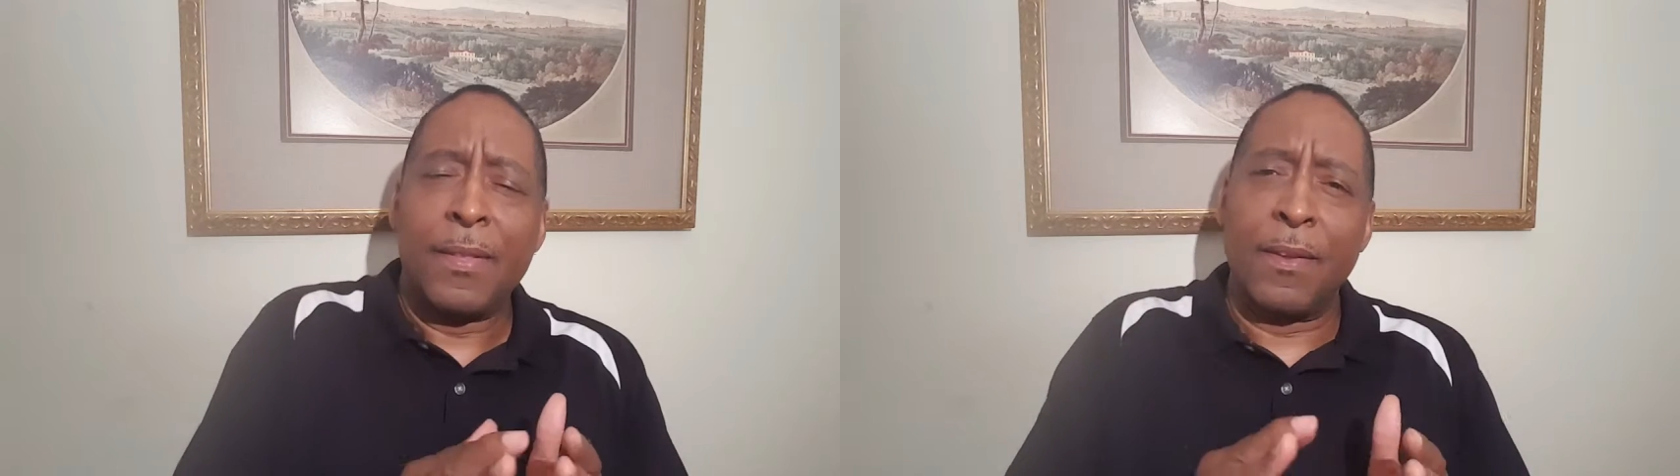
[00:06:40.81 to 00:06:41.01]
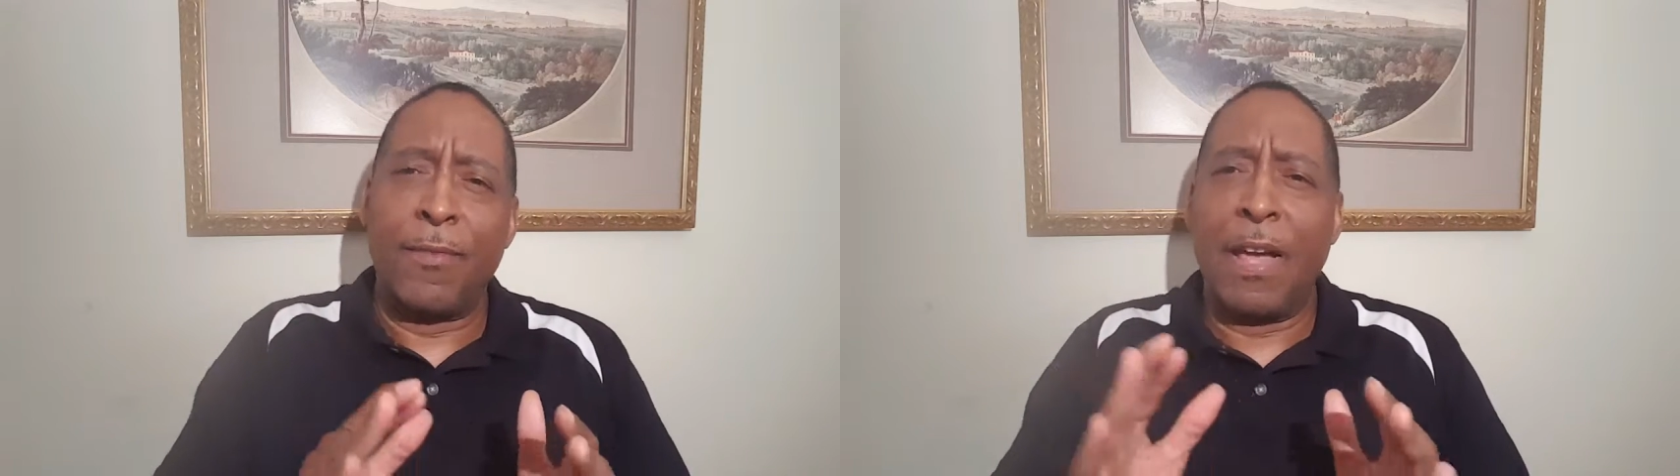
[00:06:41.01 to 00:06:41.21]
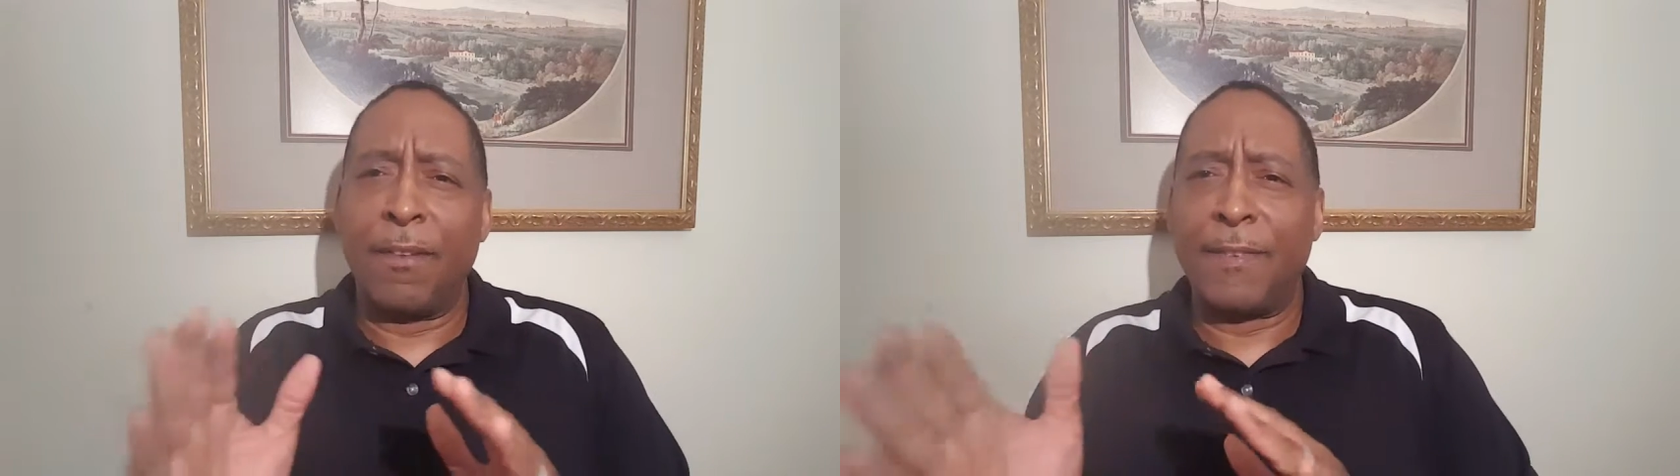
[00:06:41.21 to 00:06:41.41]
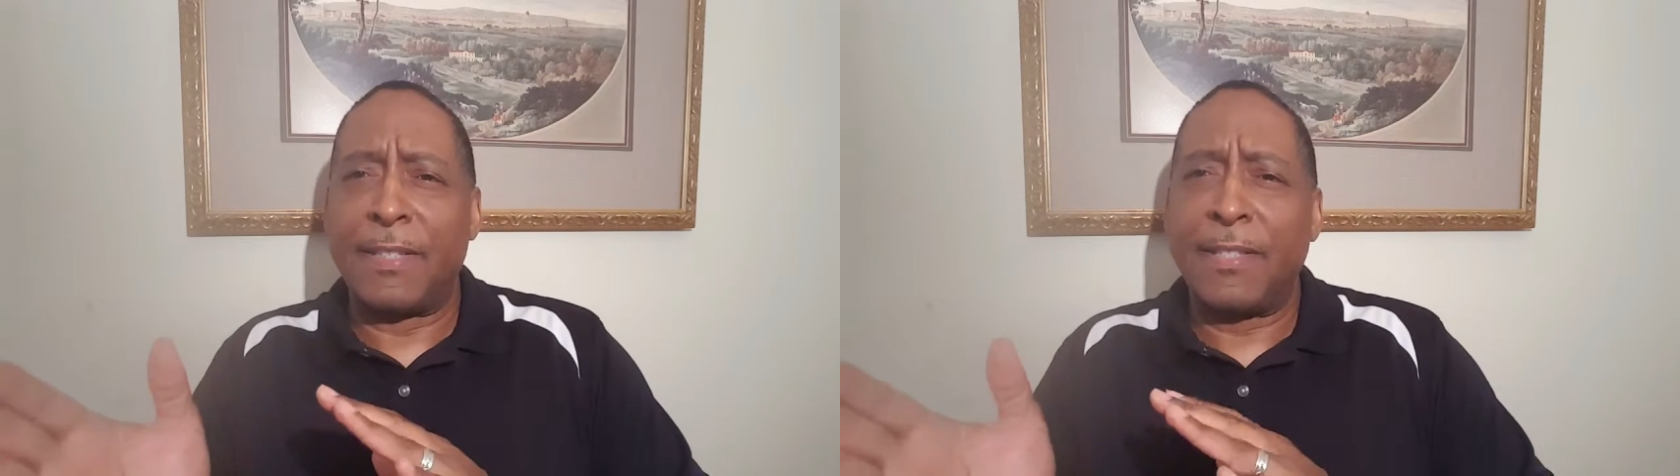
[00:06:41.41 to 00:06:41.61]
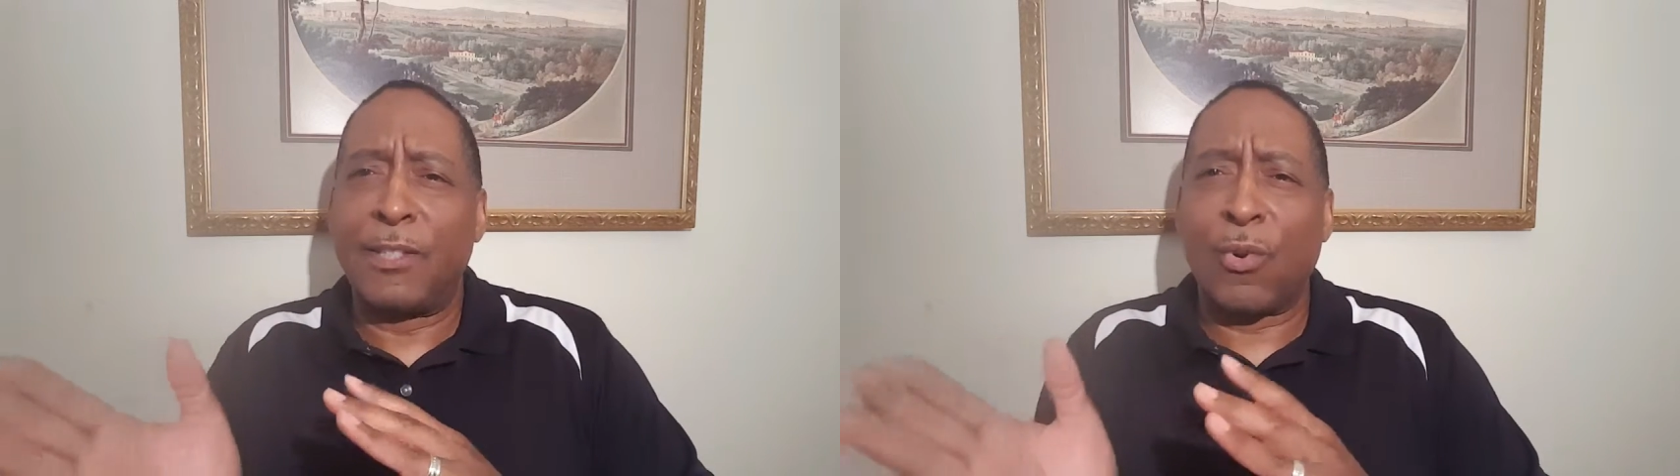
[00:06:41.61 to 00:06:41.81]
The
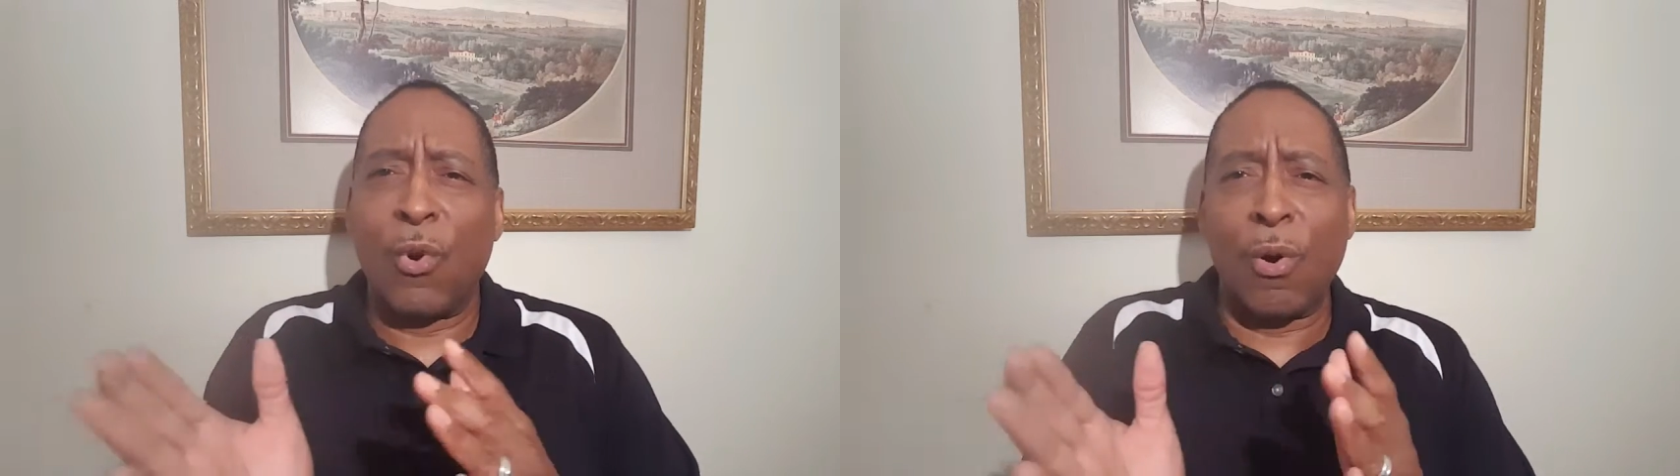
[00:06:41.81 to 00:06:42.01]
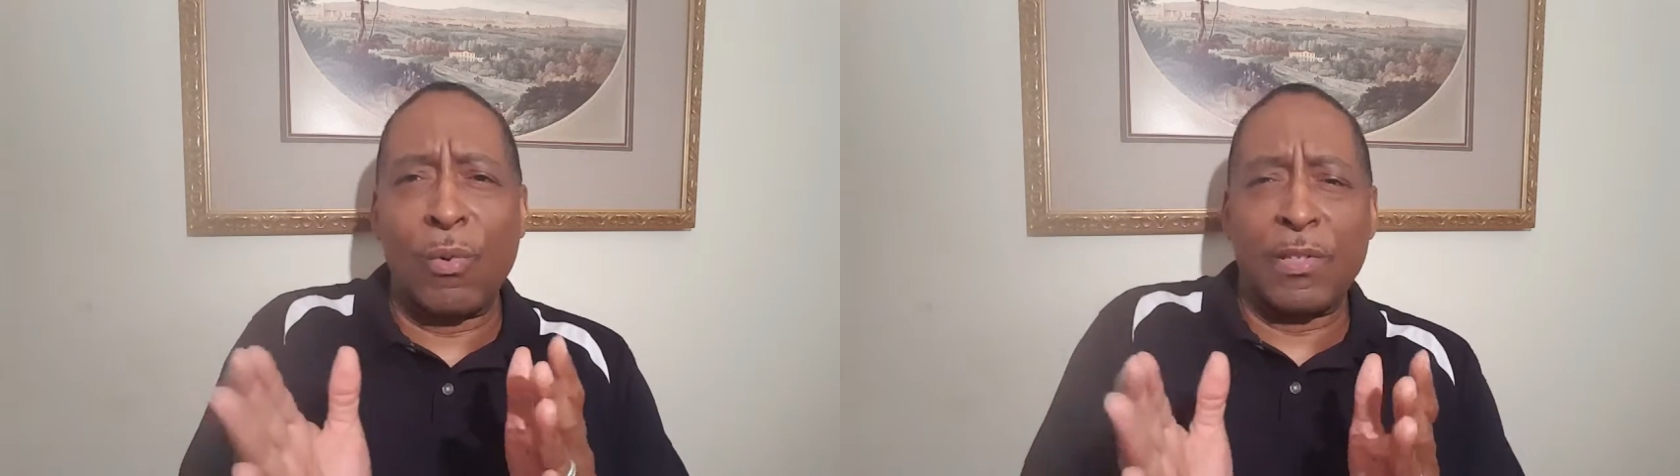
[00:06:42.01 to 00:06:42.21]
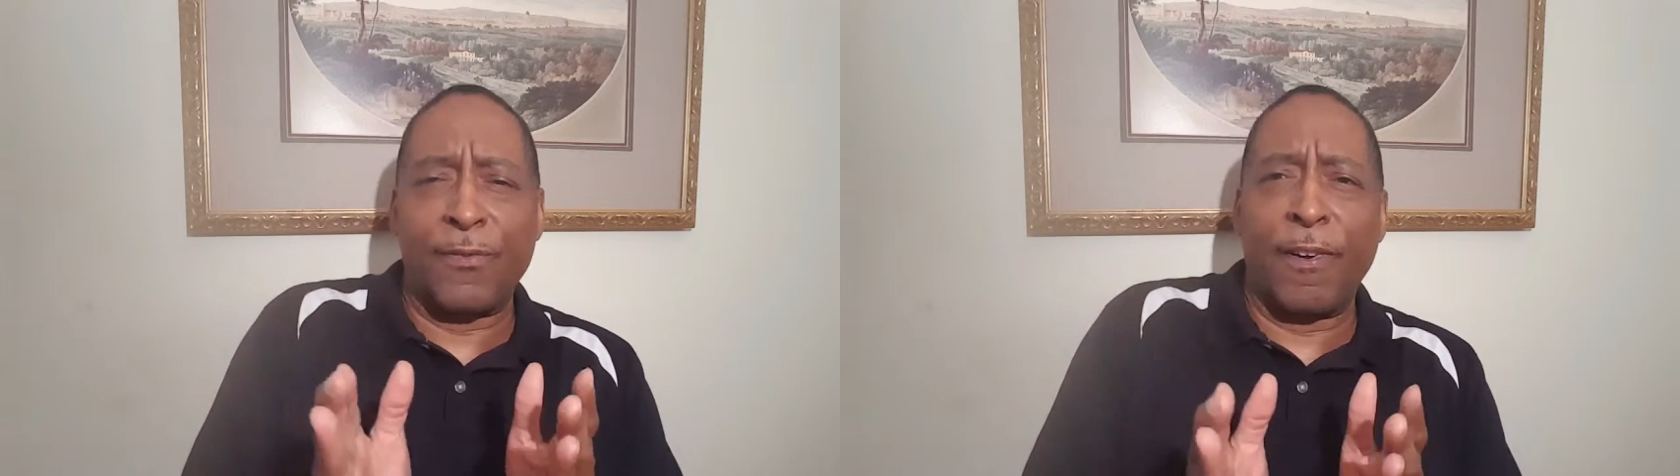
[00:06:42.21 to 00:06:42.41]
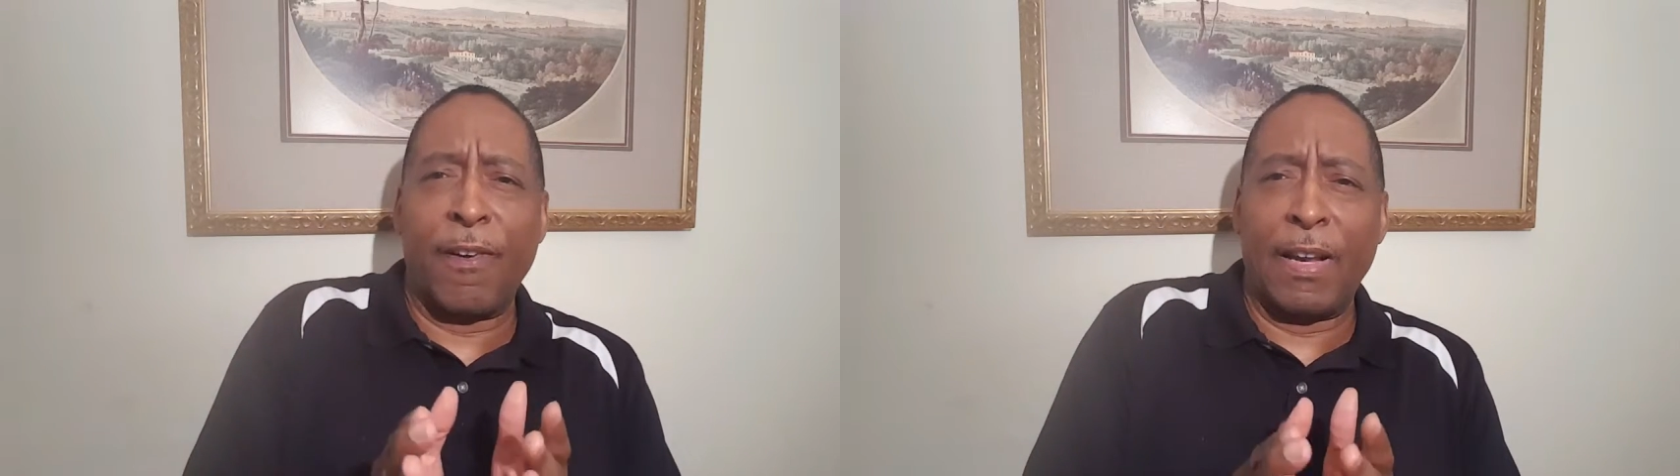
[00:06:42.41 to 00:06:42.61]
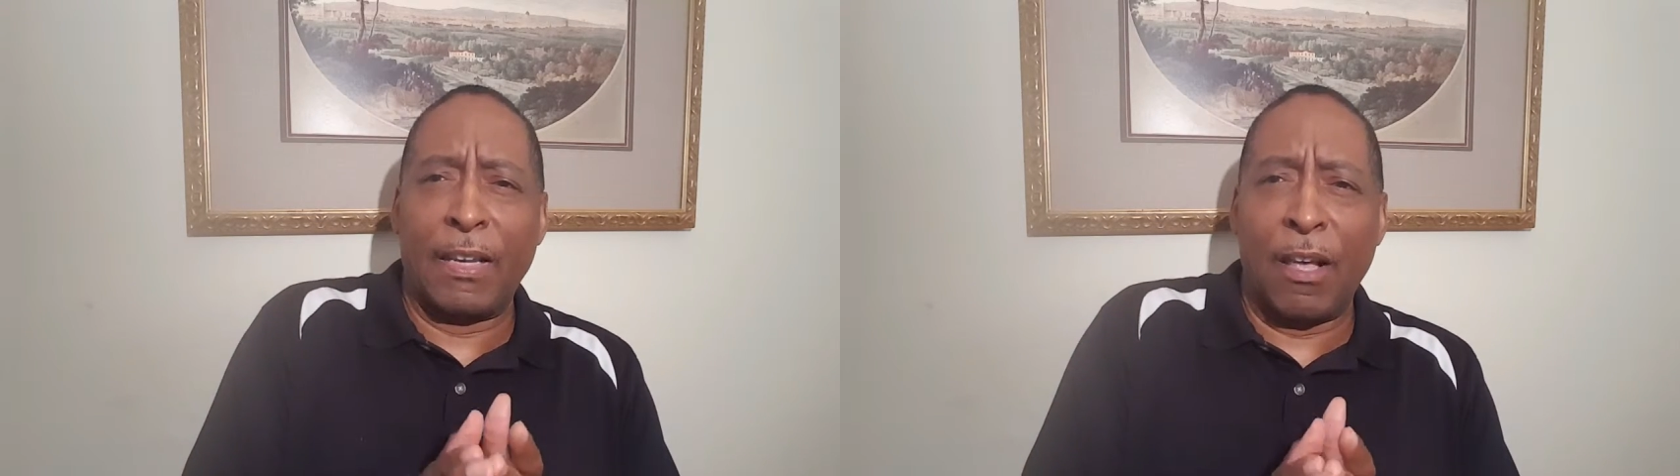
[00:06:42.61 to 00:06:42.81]
relevancy score was
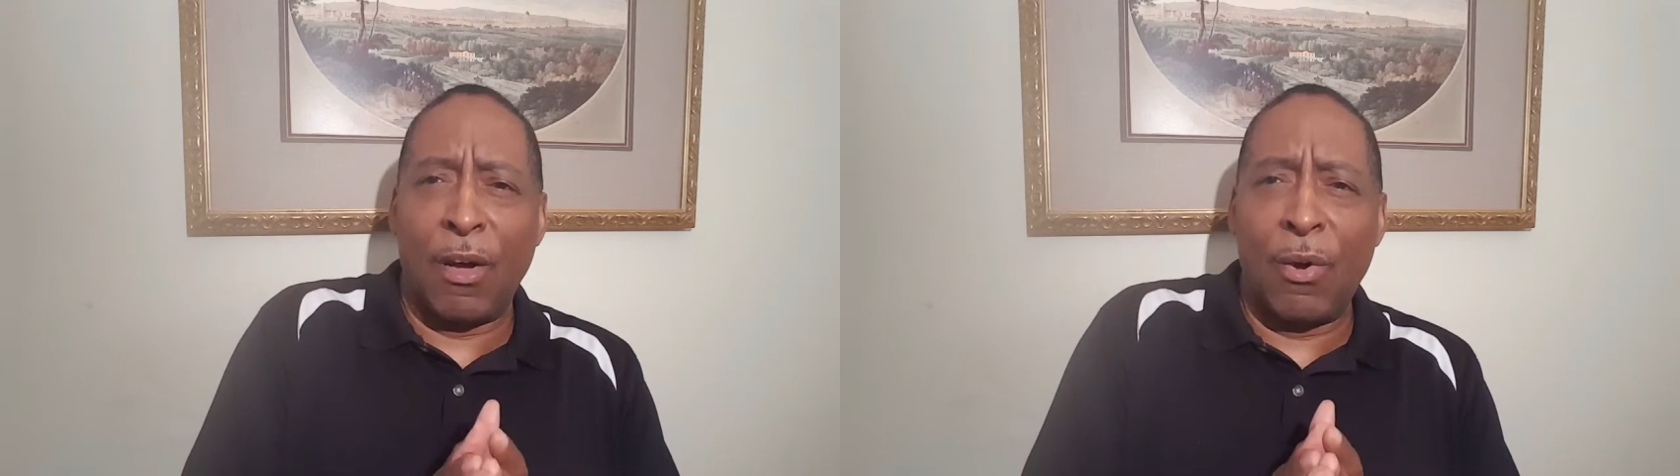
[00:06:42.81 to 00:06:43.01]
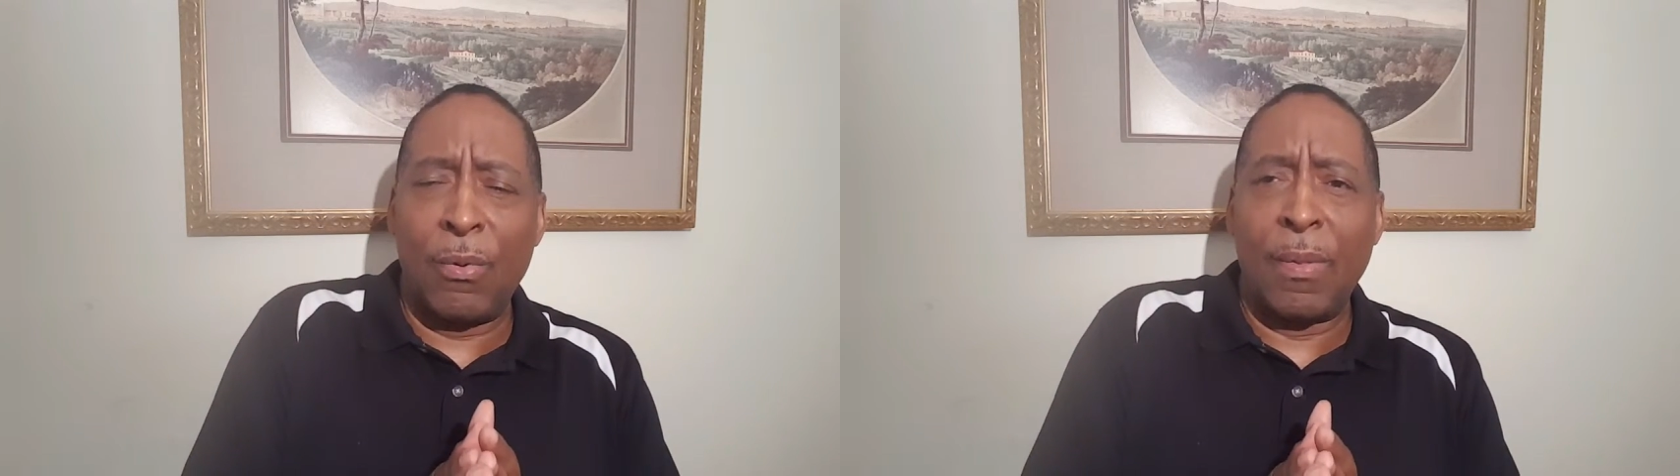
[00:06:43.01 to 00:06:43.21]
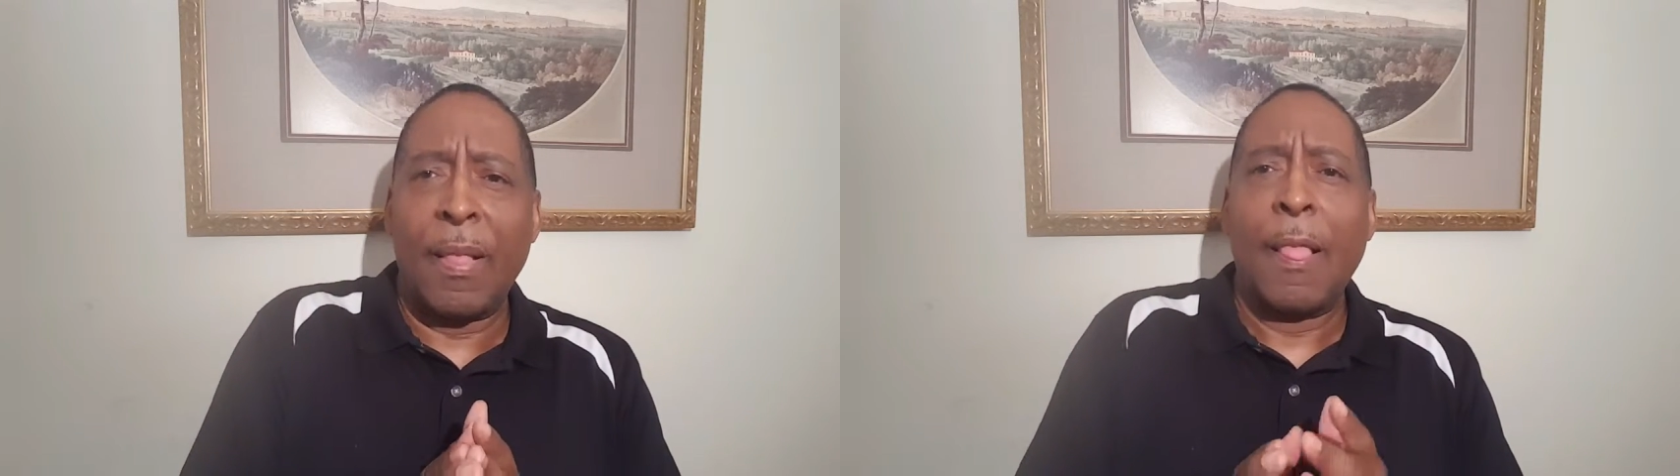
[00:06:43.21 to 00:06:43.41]
very low.